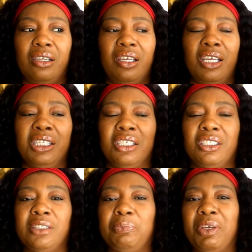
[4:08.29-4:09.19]
in the
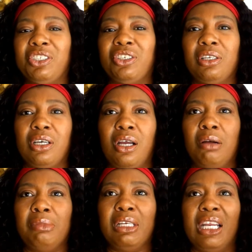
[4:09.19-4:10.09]
special
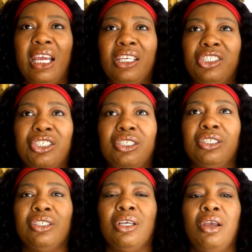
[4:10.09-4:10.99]

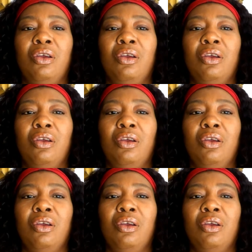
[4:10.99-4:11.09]
accommodations